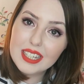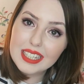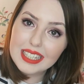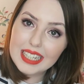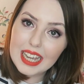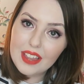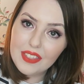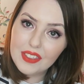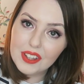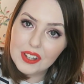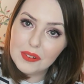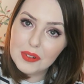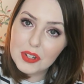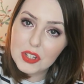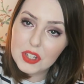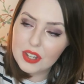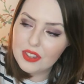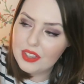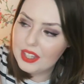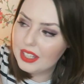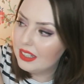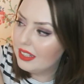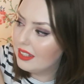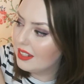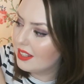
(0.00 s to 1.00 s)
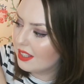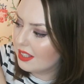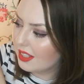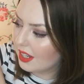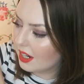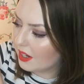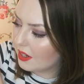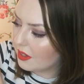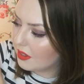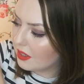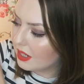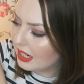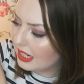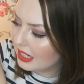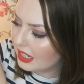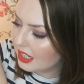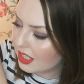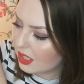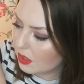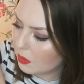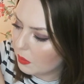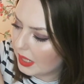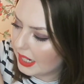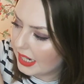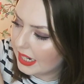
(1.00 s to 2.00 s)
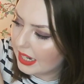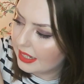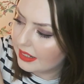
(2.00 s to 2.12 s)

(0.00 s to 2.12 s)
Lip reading: together, which I think is so sweet,